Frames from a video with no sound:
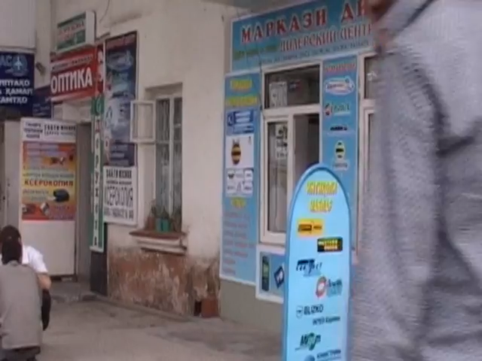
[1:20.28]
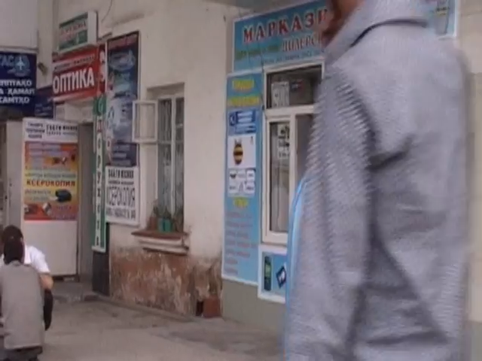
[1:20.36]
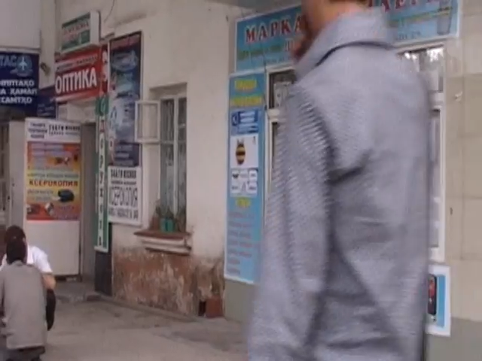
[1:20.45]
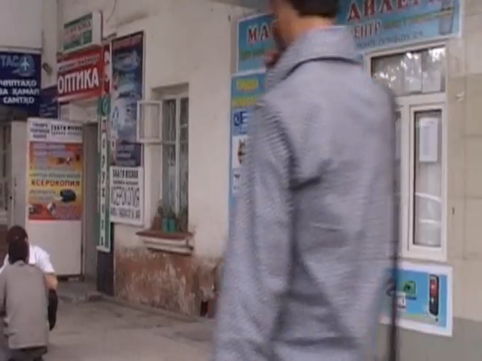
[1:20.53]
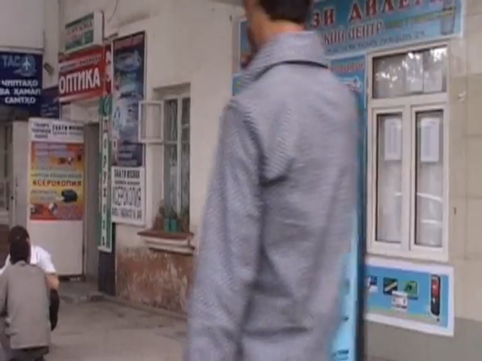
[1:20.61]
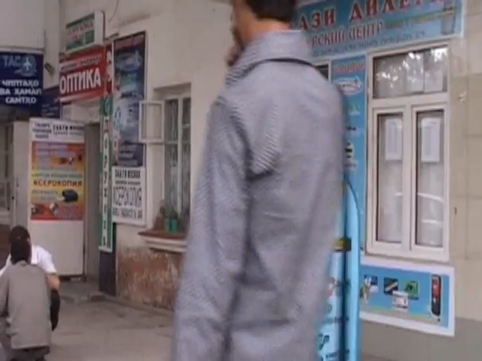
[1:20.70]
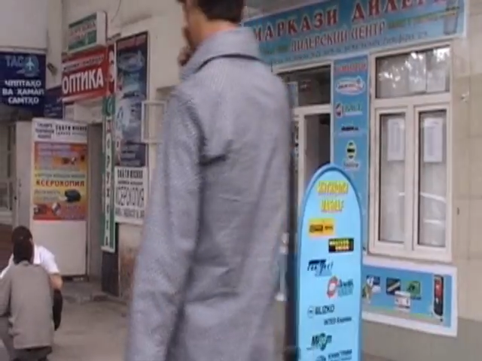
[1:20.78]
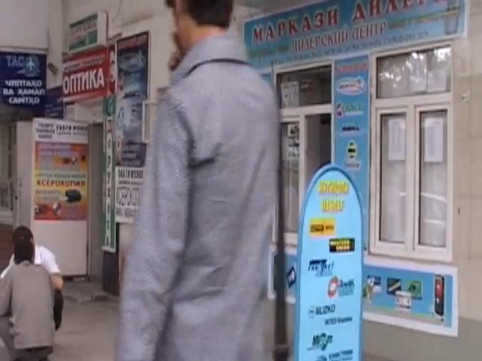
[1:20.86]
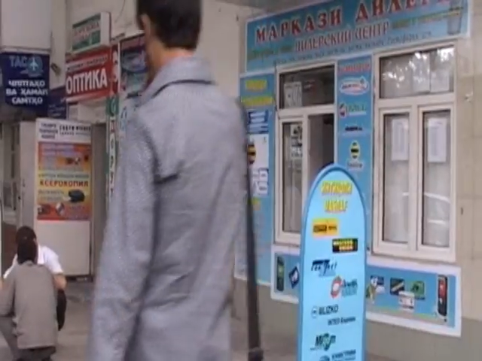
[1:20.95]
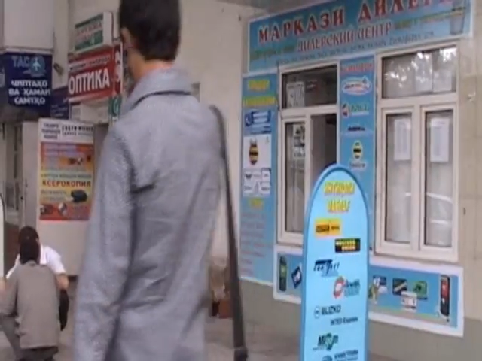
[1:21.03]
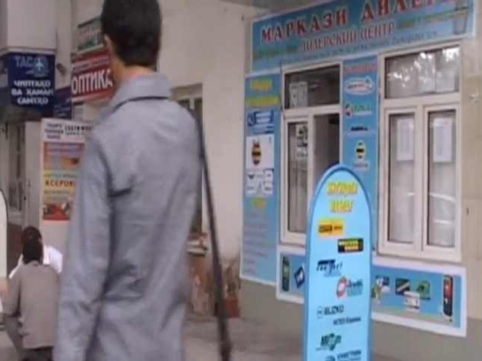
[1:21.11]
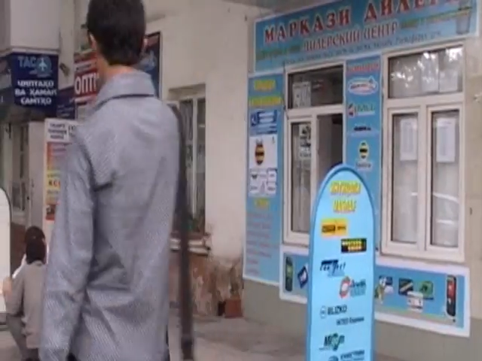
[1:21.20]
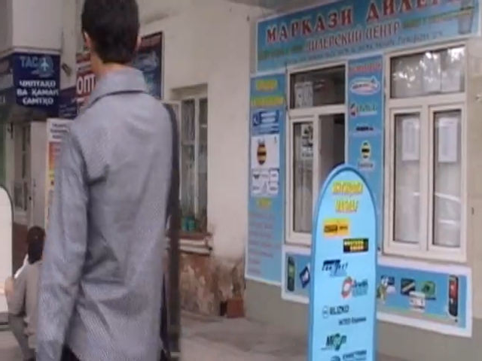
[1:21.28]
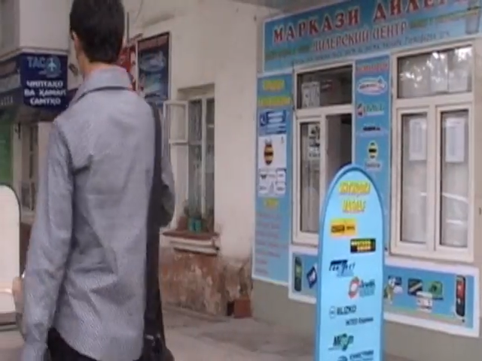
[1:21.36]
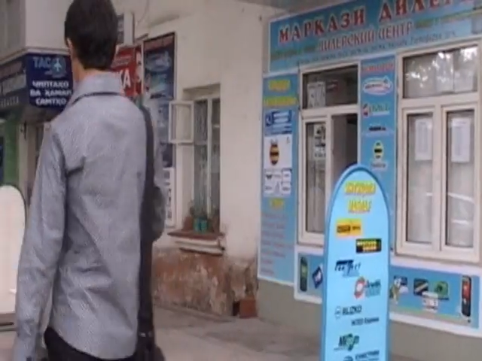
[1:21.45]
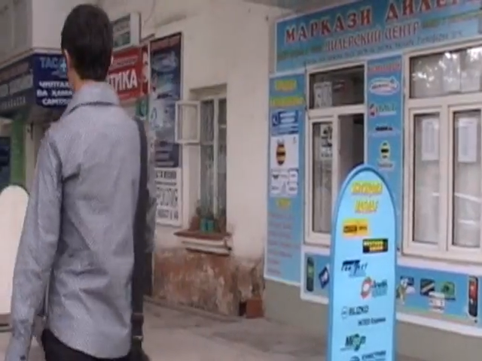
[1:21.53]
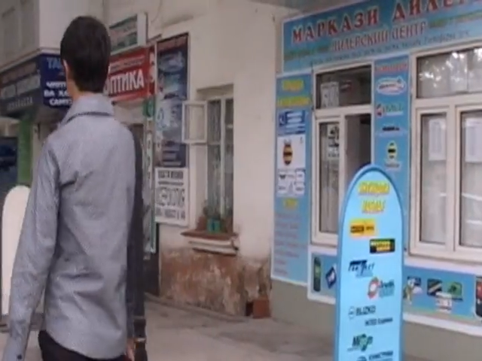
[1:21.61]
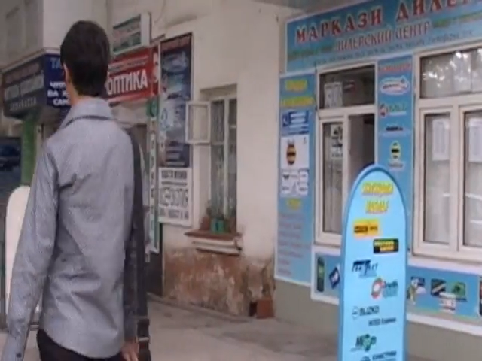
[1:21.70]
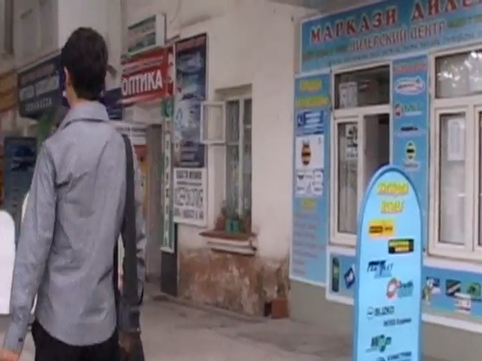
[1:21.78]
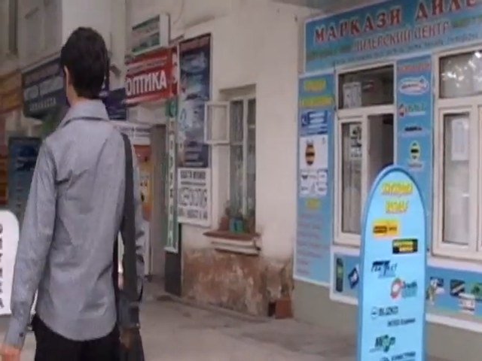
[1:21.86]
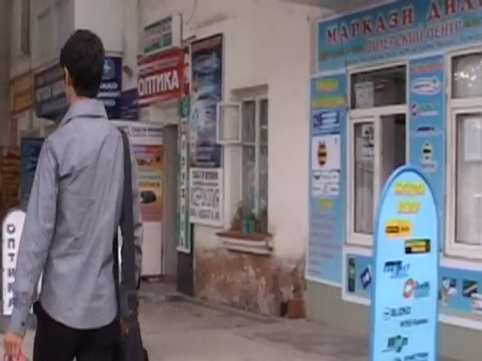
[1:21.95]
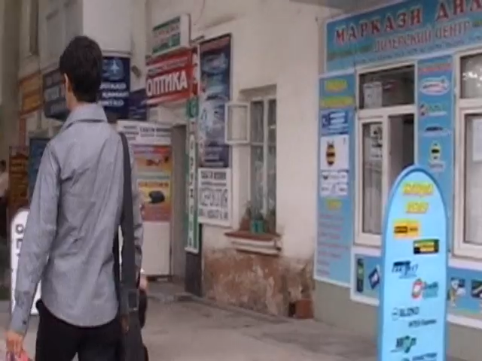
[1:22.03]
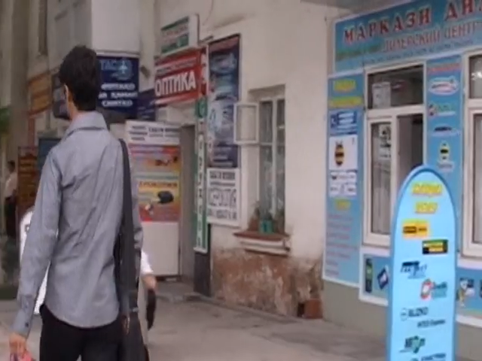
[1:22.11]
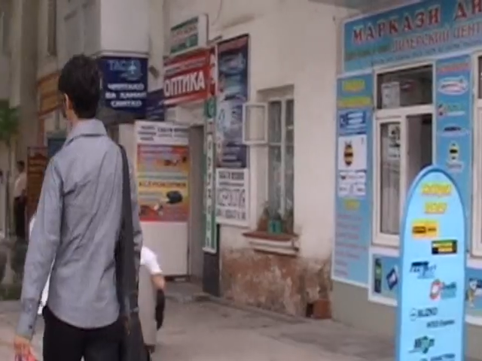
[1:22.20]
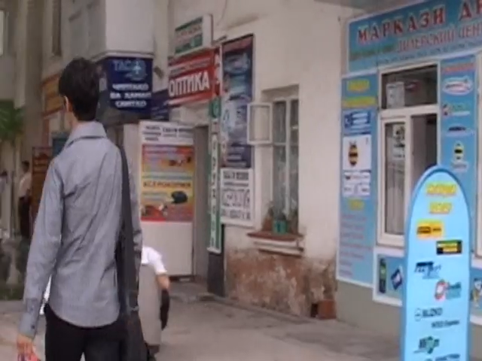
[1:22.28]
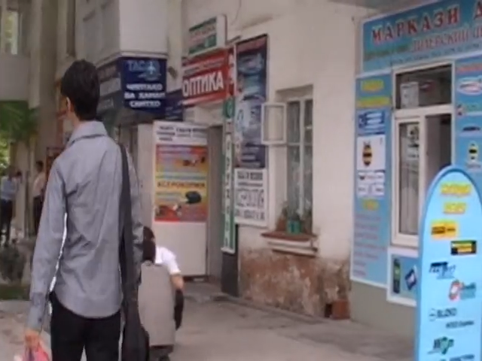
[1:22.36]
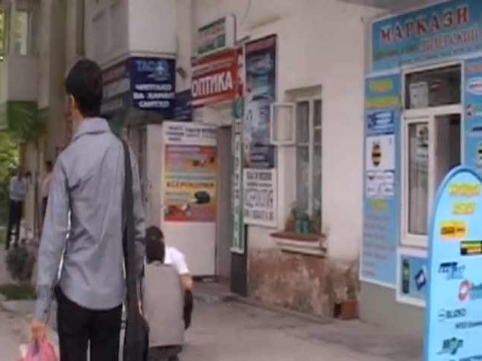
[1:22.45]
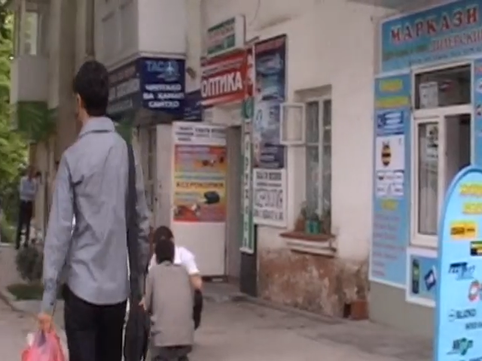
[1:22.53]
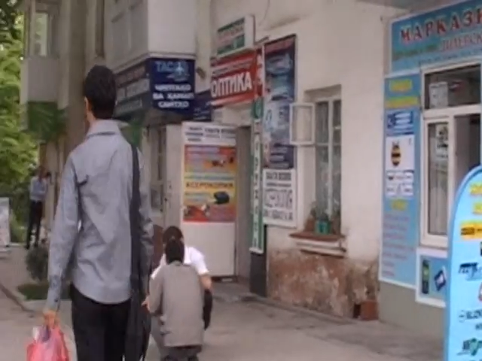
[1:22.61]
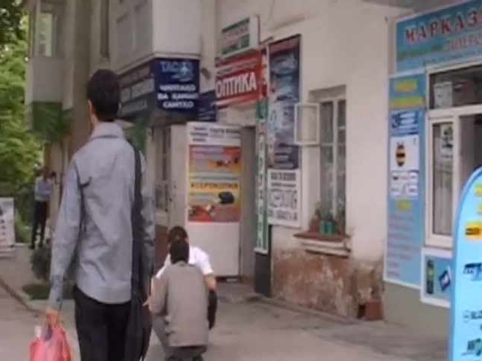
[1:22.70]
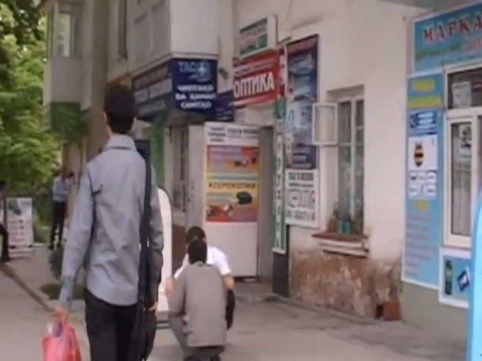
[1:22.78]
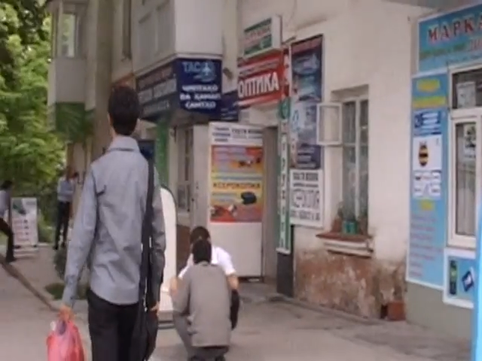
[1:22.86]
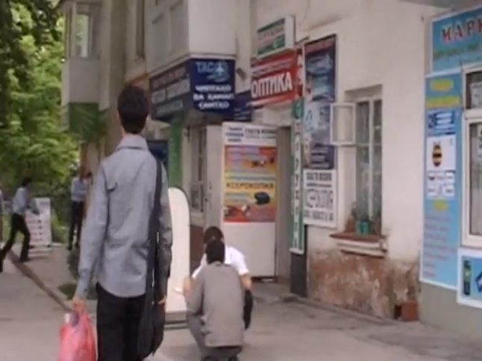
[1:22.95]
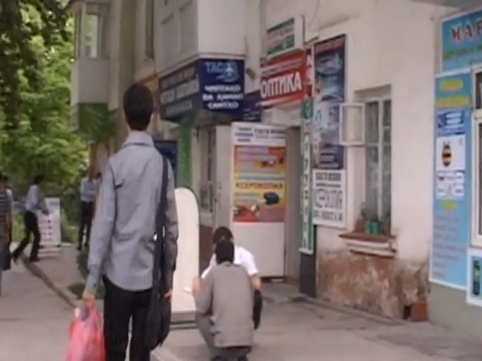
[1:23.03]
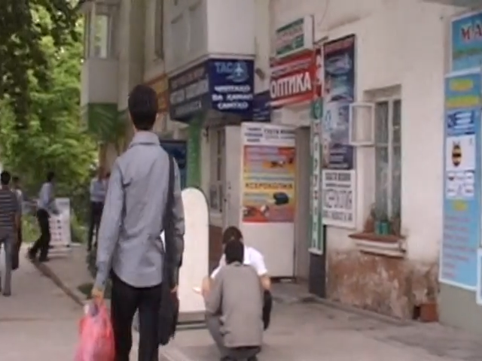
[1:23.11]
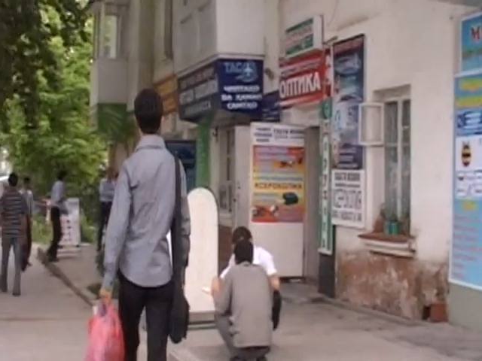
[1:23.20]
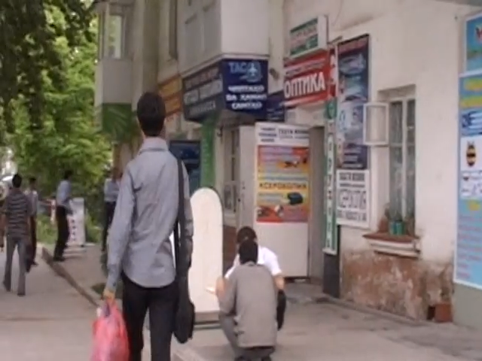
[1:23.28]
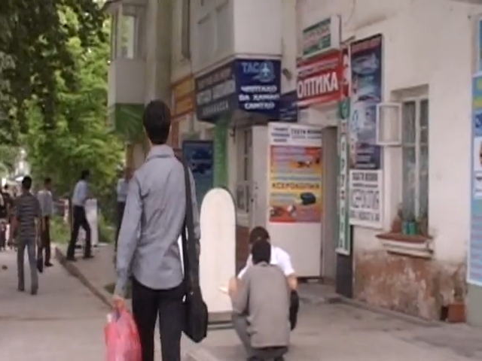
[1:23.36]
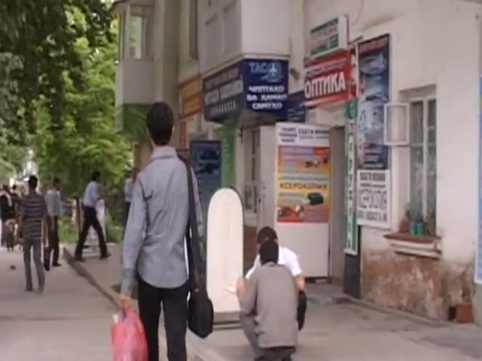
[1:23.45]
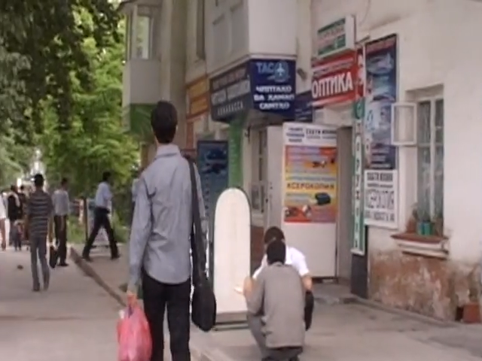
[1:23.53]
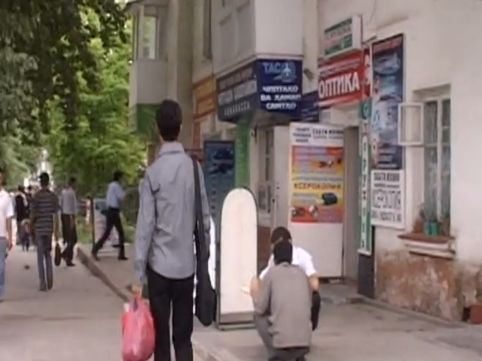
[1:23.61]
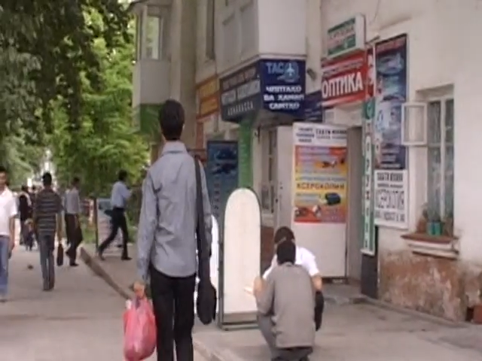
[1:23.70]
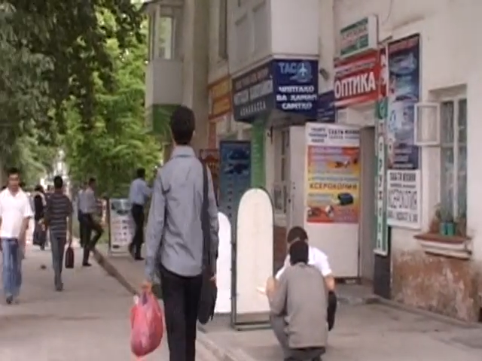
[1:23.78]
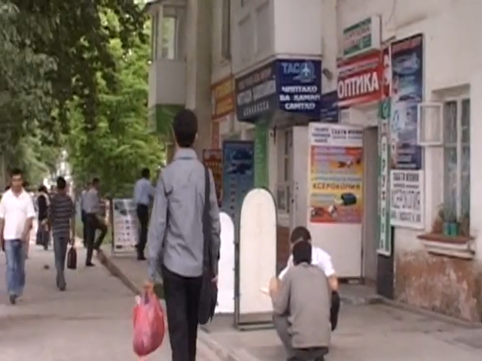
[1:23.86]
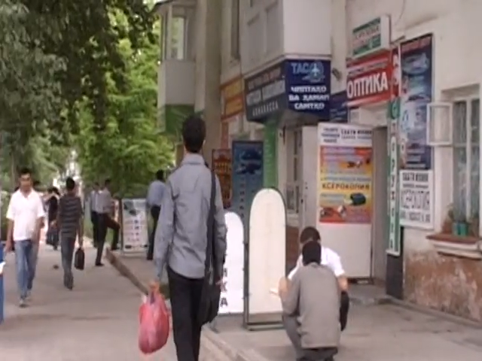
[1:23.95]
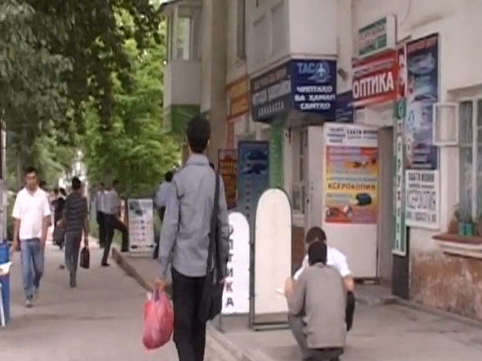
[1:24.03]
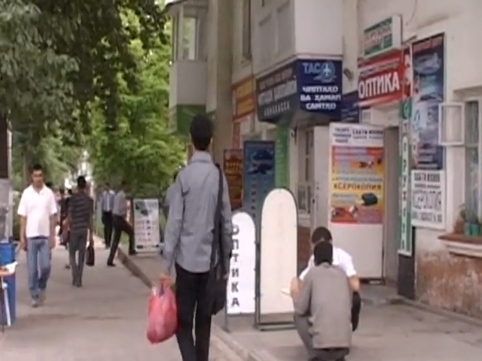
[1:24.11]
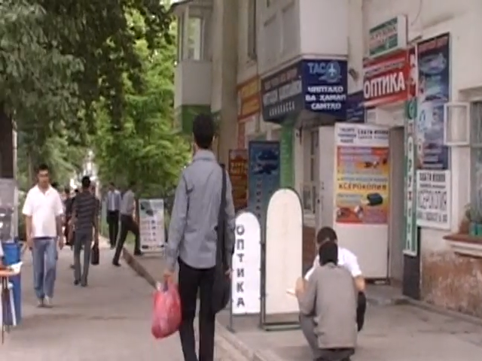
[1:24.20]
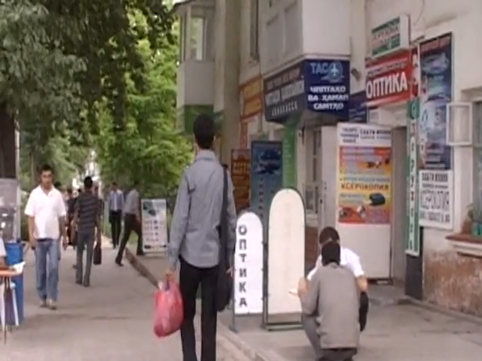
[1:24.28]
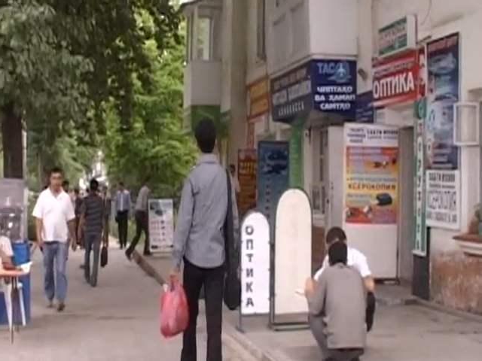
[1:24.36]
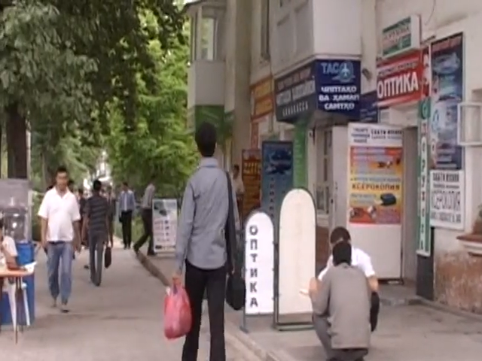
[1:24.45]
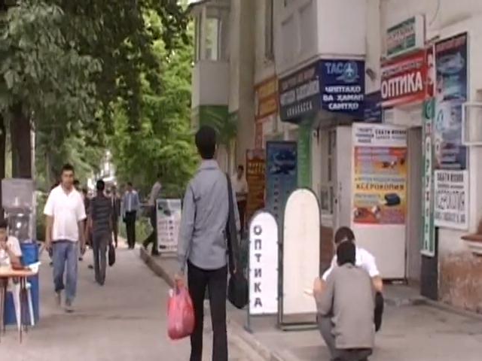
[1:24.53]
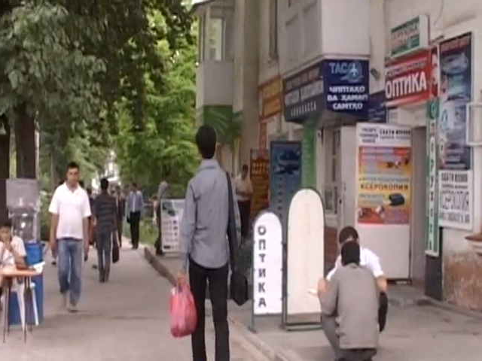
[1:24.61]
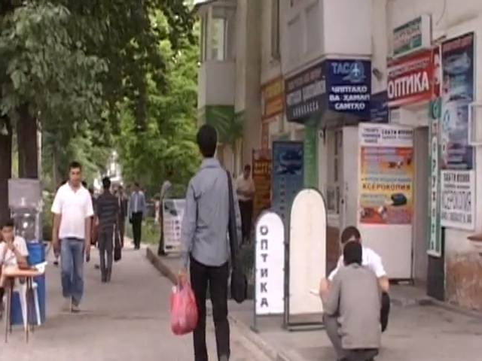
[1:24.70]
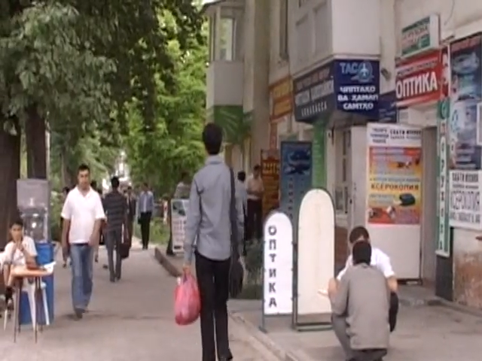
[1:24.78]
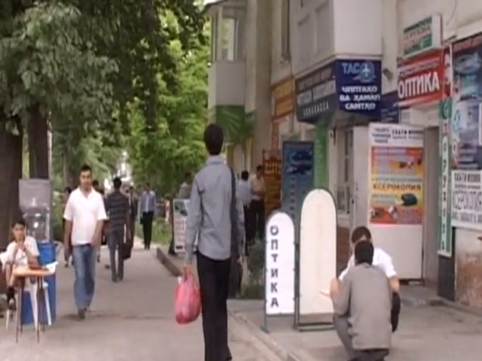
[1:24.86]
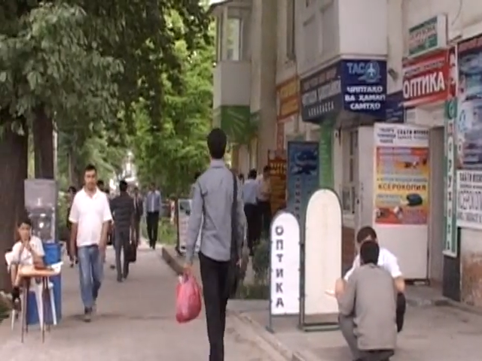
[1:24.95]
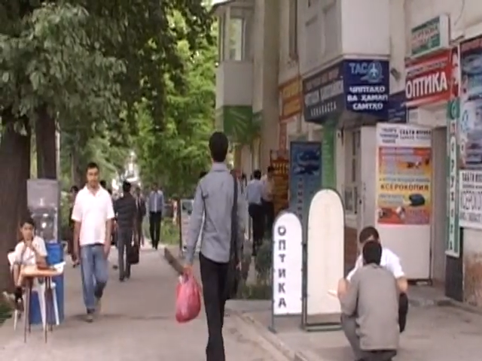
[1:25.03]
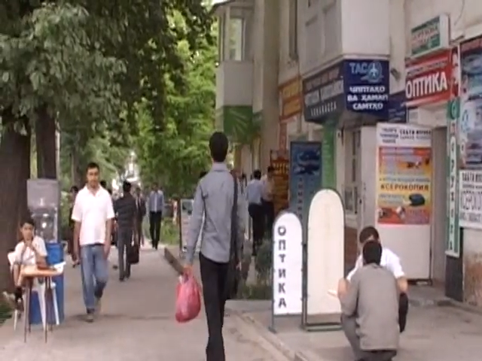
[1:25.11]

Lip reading: No face is visible, so there are no lips to read.